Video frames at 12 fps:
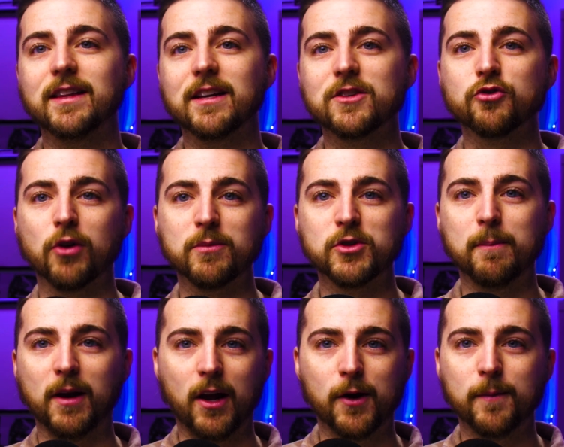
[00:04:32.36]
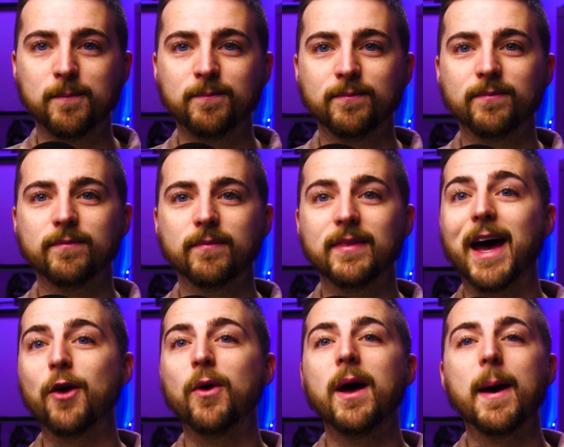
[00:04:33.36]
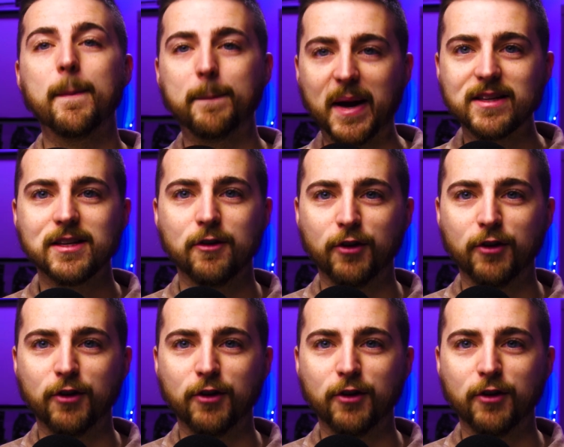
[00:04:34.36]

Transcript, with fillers: in the description below. Now, back to the